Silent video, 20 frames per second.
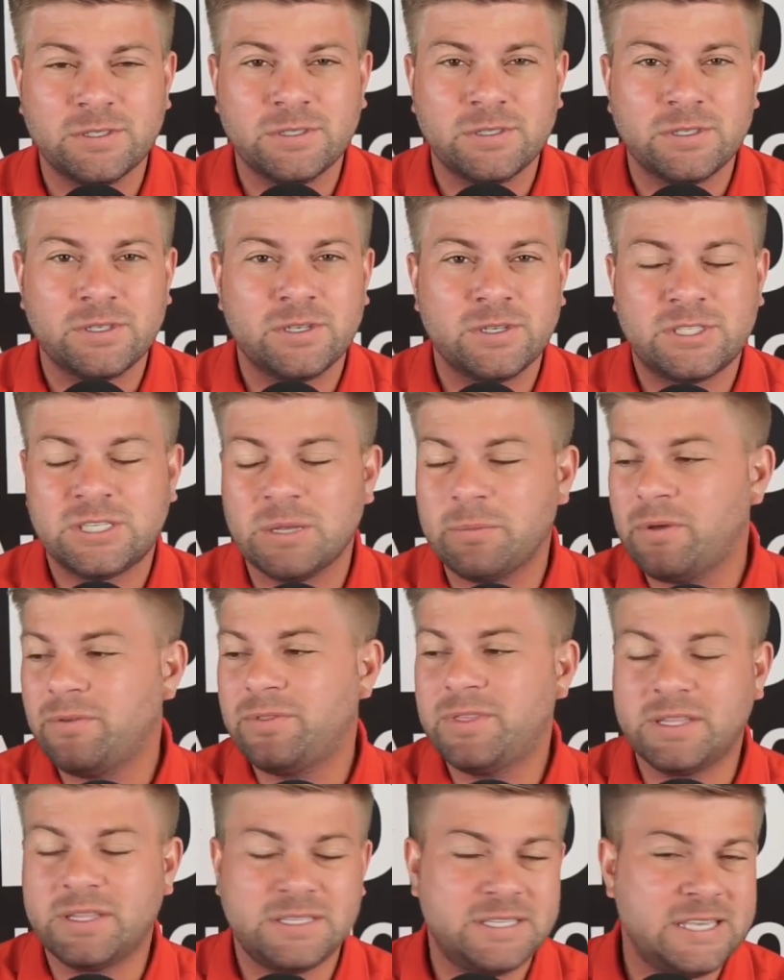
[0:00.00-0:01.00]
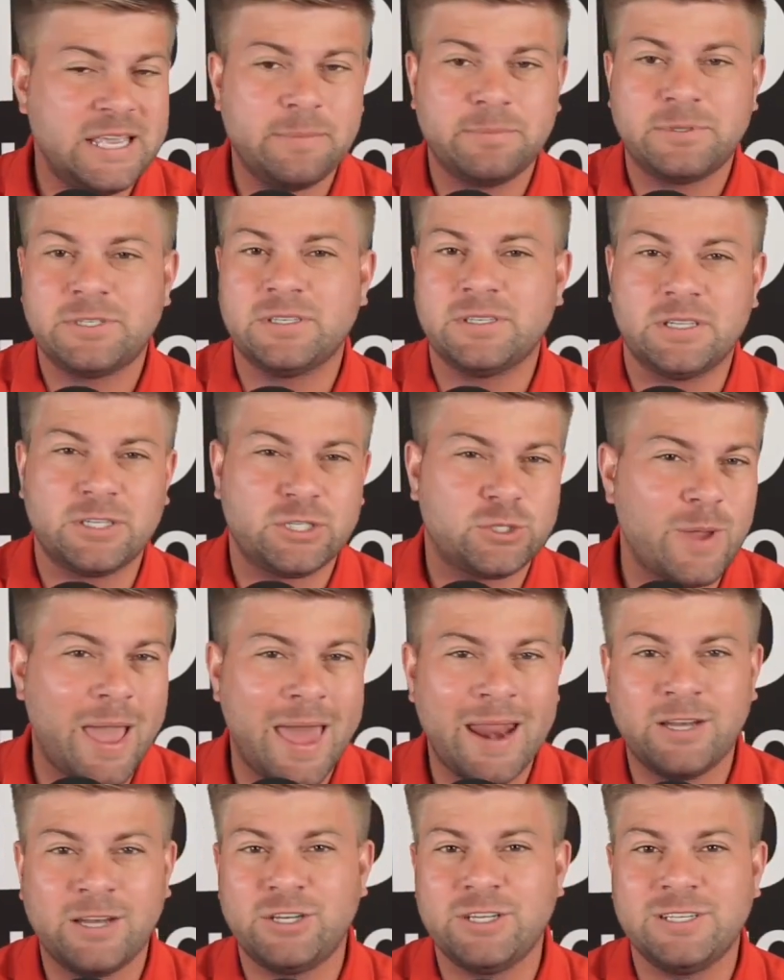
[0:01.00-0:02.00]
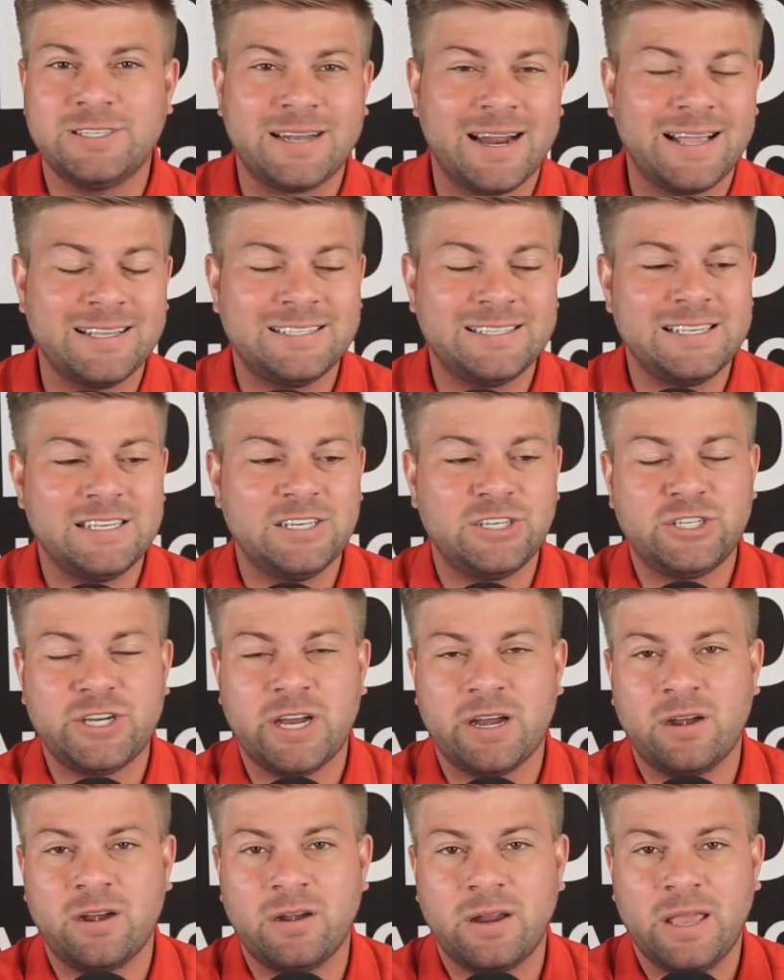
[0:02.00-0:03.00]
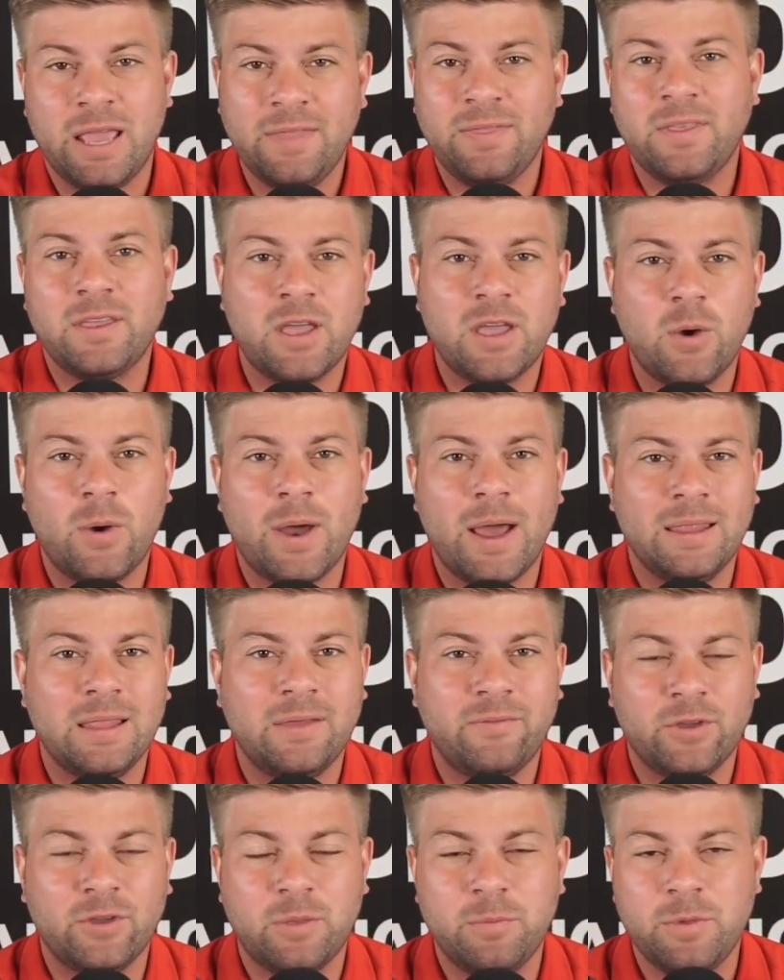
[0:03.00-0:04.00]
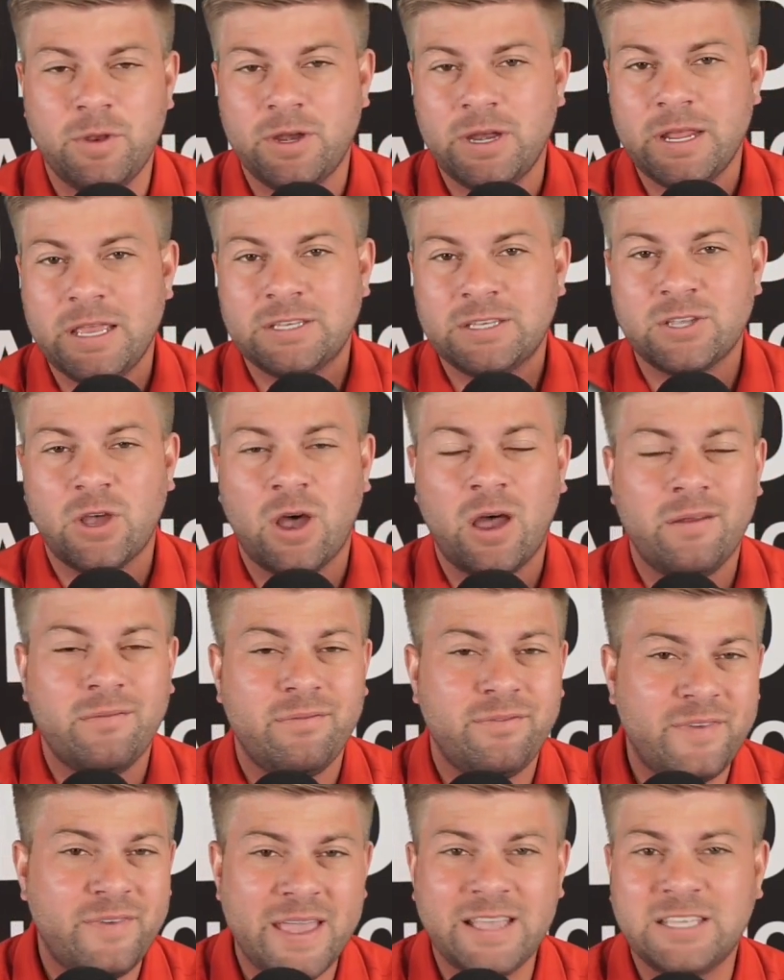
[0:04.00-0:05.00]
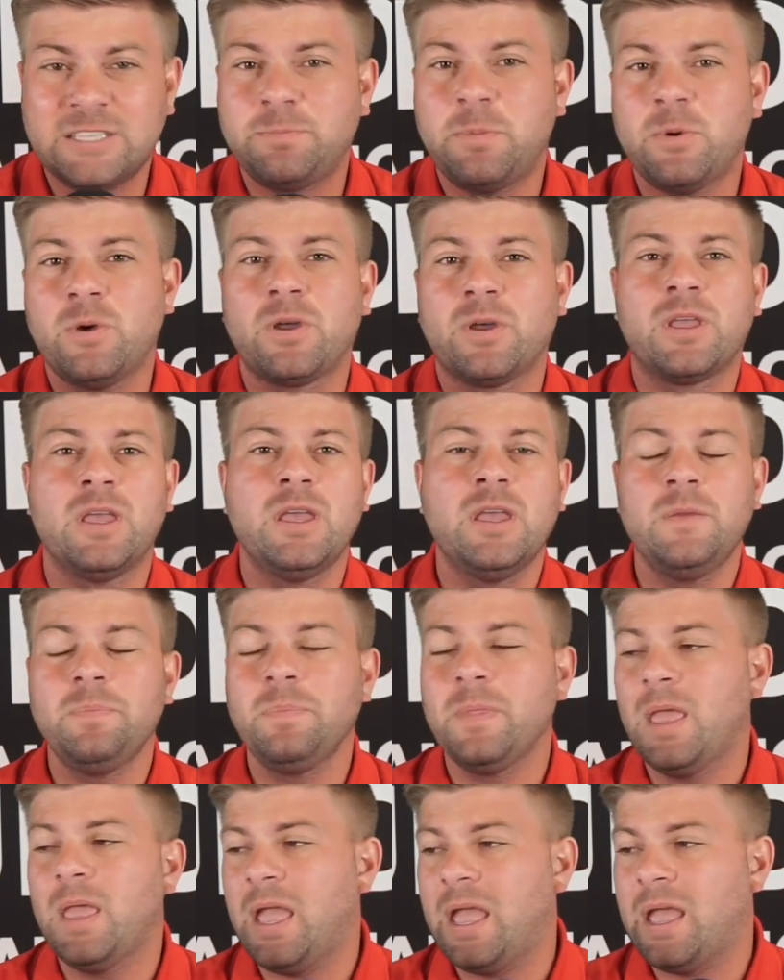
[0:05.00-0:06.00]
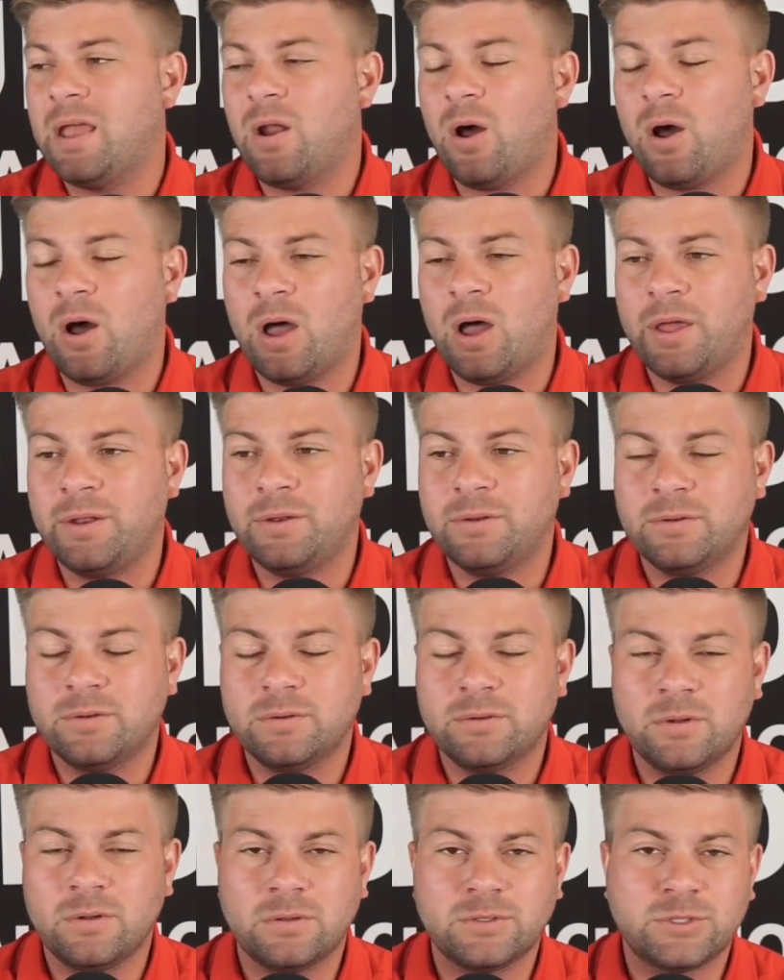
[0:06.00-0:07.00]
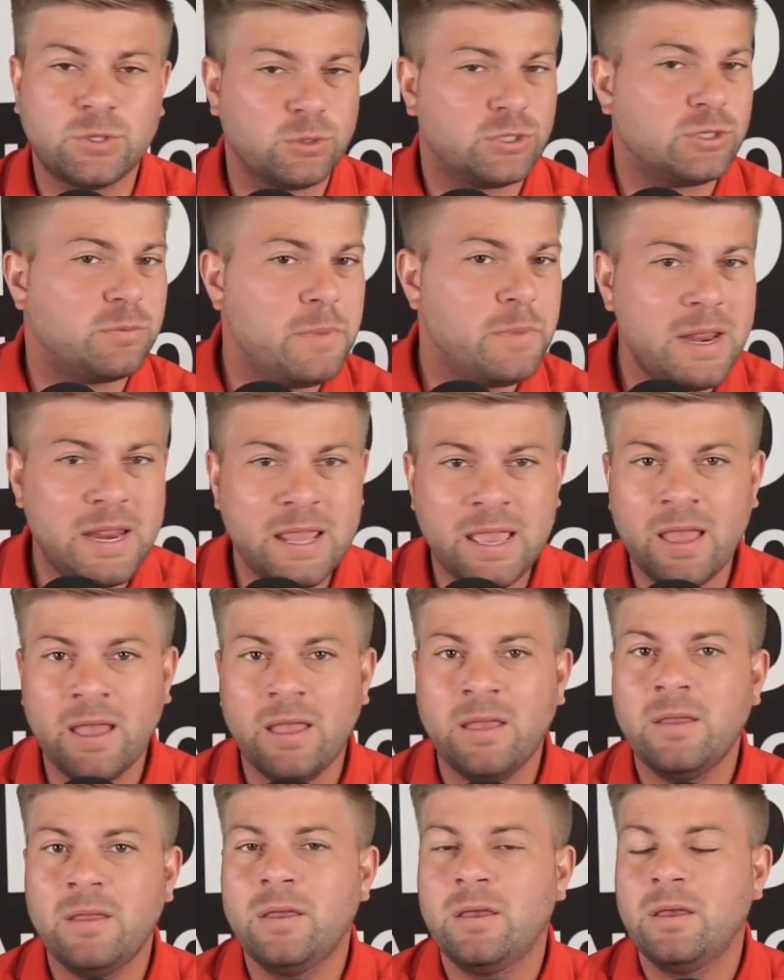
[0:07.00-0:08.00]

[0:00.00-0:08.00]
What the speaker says: Some of the tips and the strategies that I see shared in the GoHighLevel communities on Facebook and on social media,